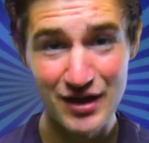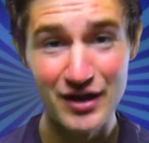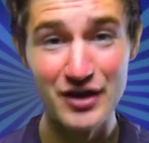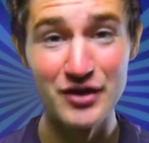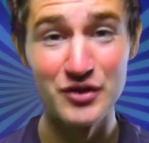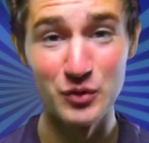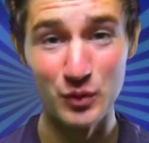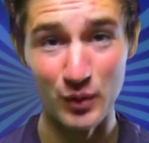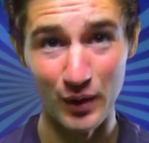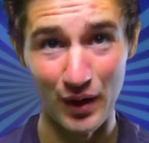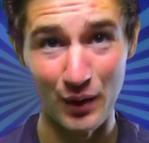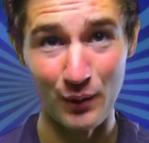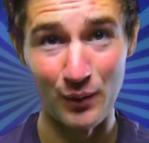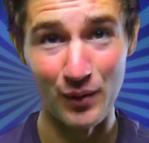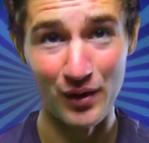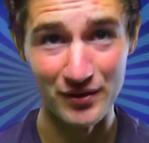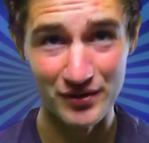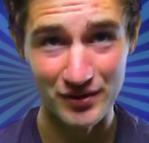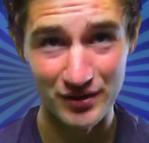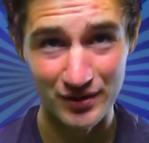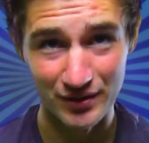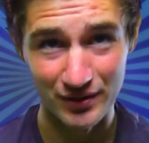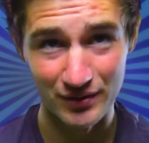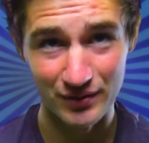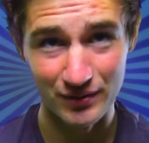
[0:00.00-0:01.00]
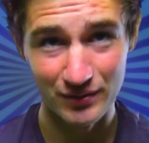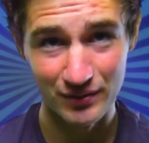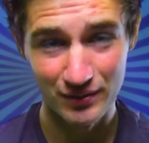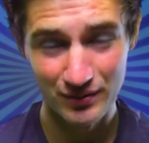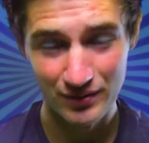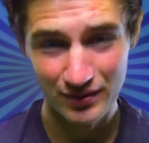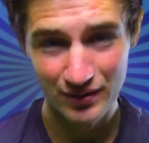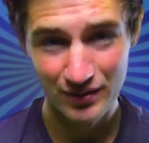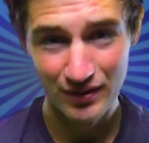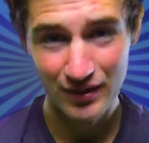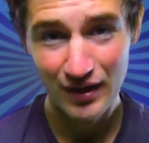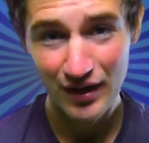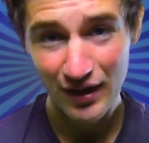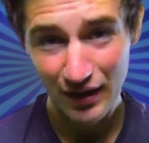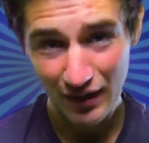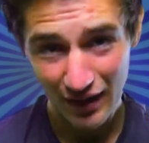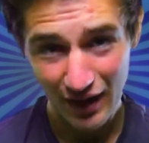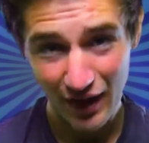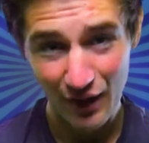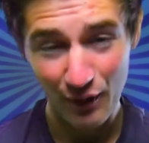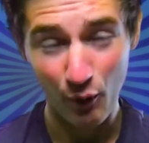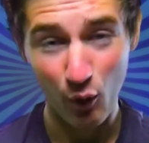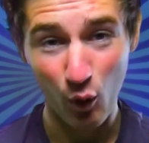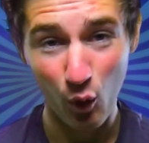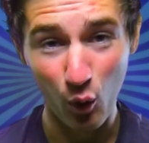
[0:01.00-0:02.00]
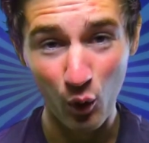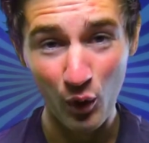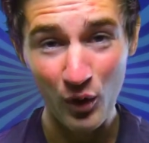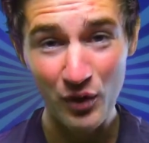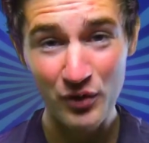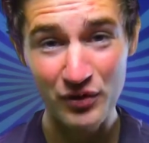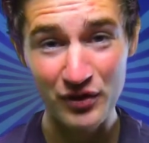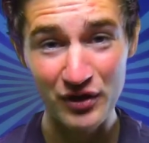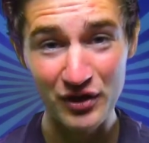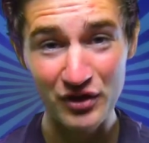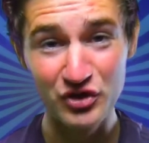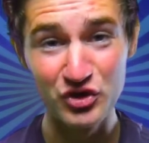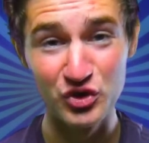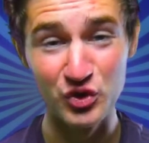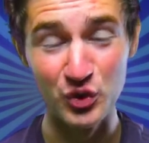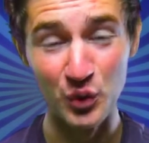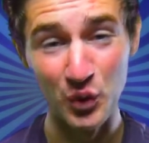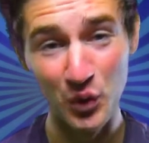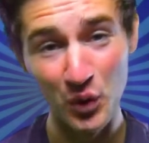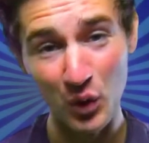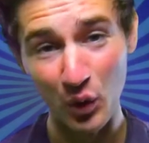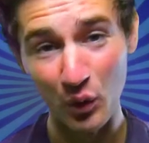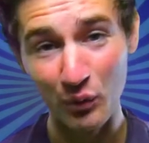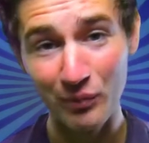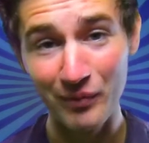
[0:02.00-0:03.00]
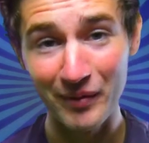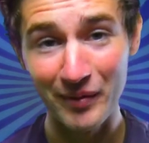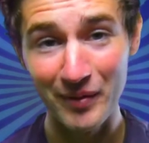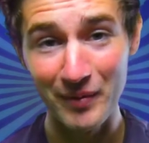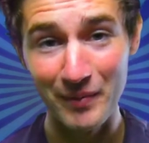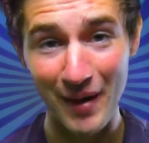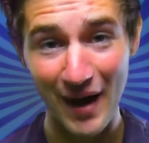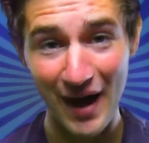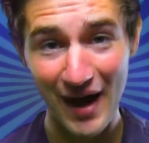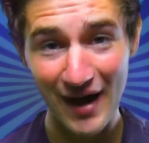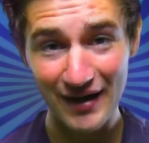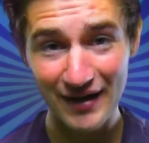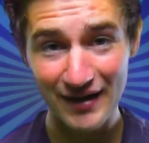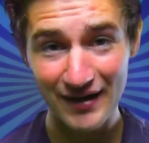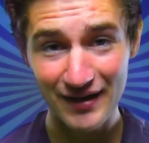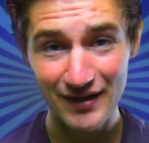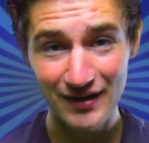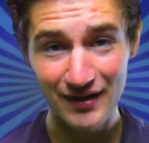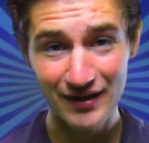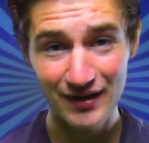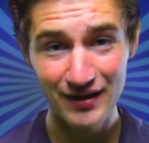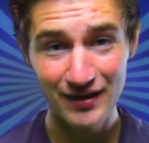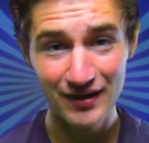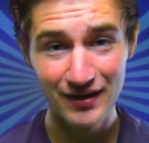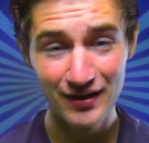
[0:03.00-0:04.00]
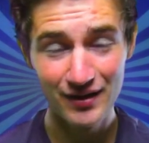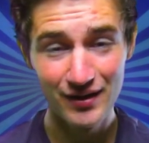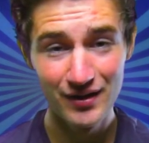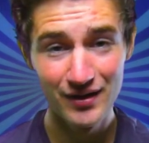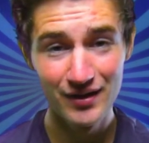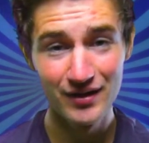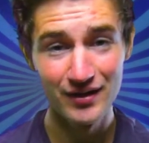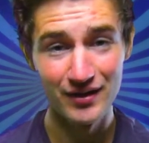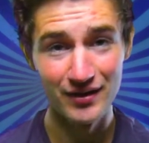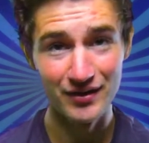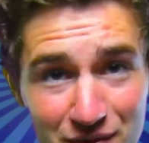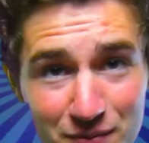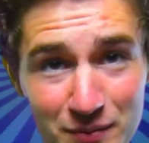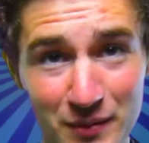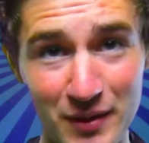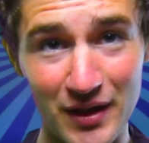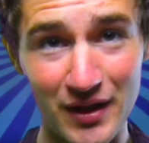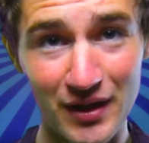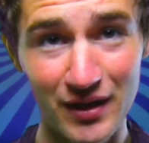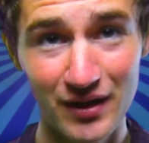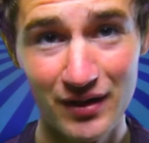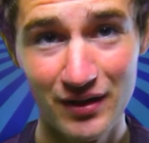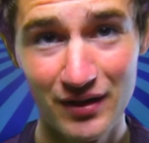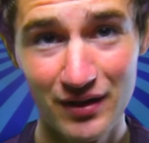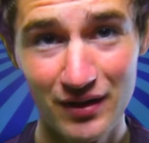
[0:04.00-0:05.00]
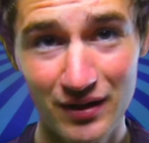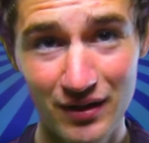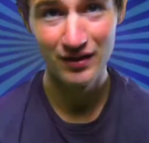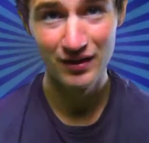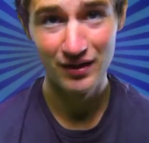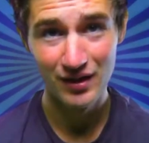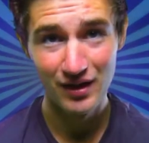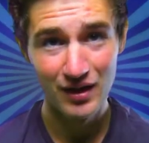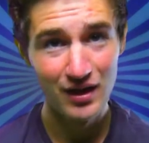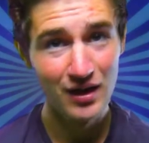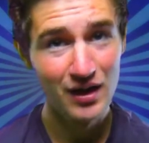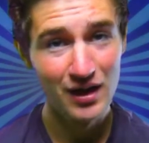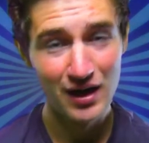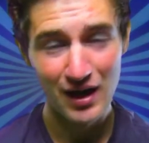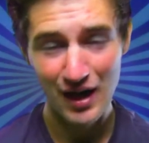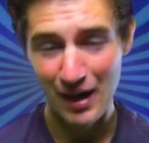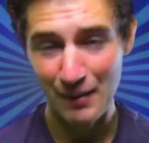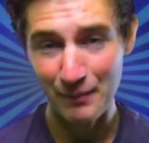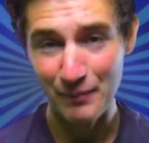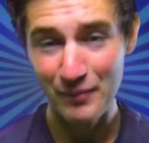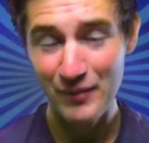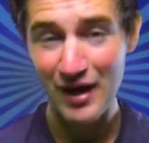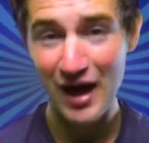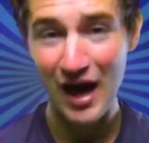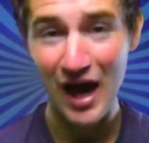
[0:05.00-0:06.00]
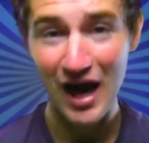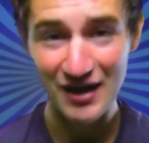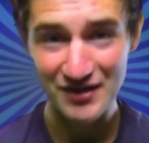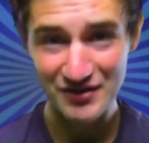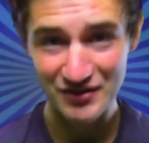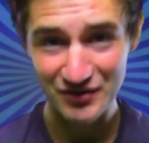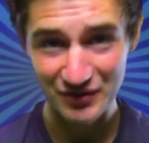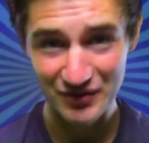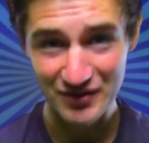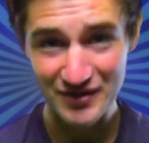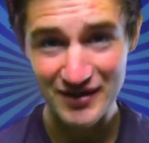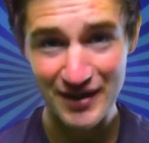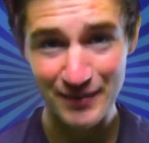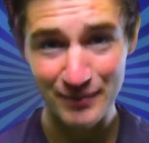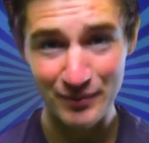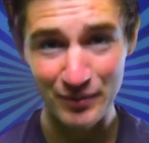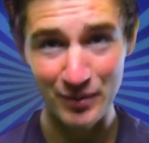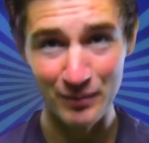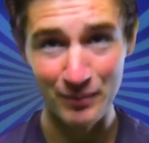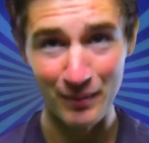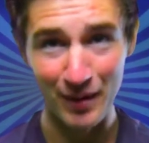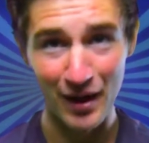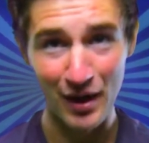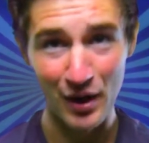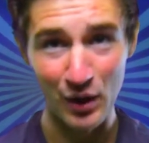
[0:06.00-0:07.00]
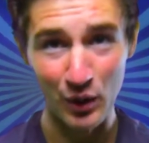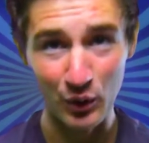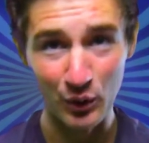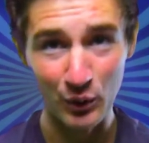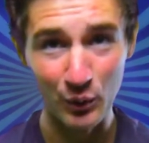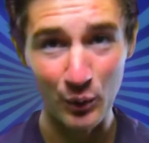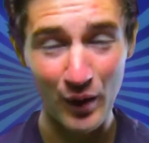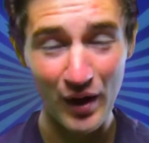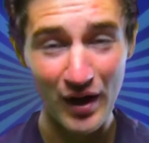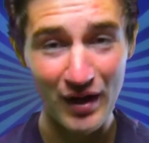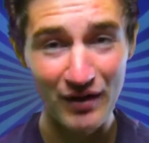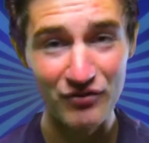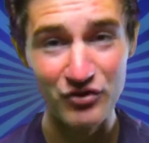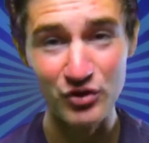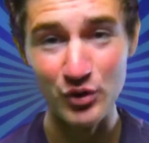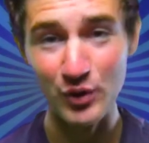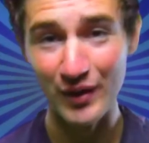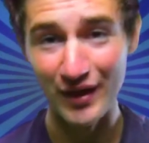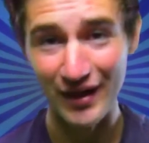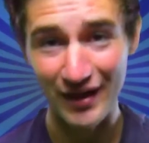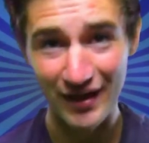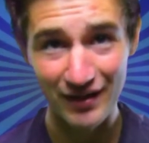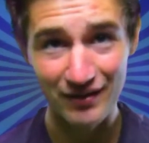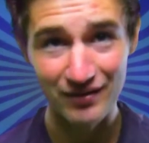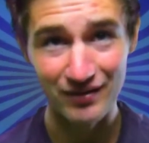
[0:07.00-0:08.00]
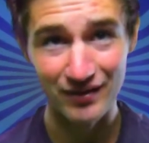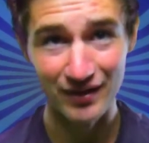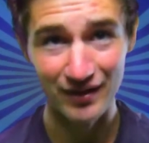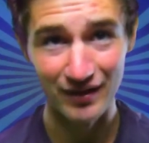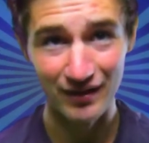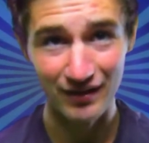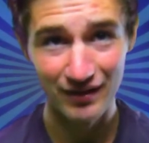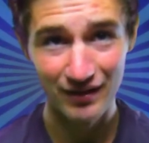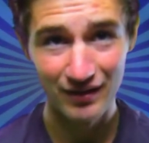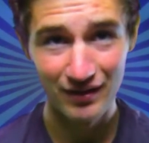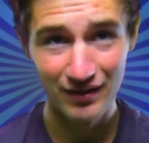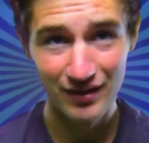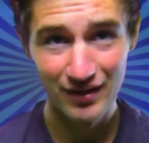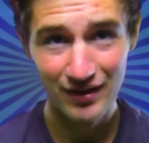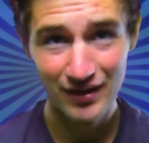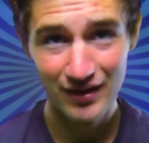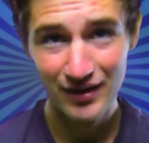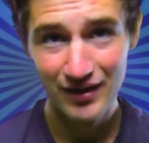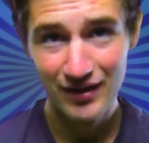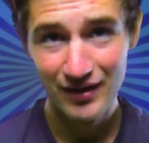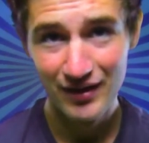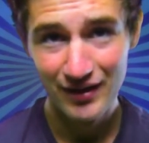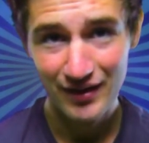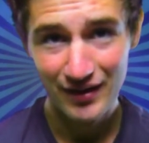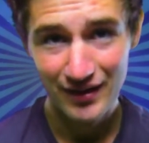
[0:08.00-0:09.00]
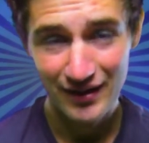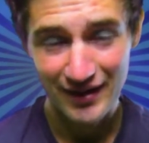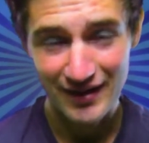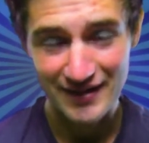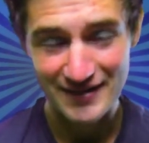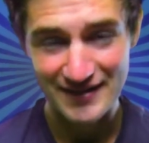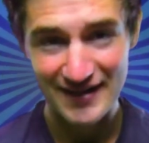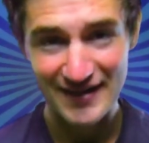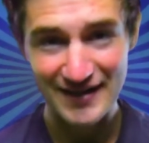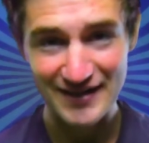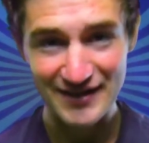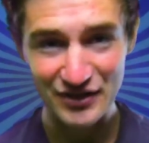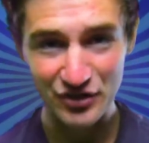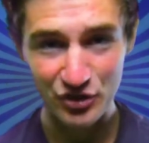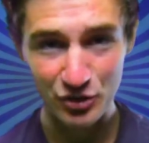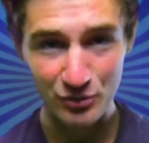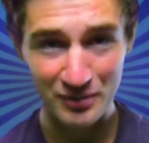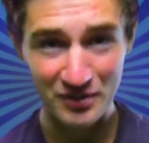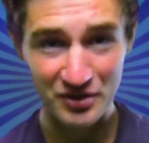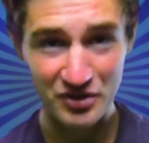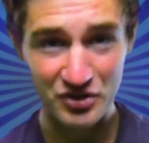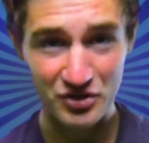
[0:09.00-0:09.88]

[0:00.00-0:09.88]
is what I want to do. And the only thing truly holding me back is me. I'm constantly stepping in my own way of doing anything. It's easy to be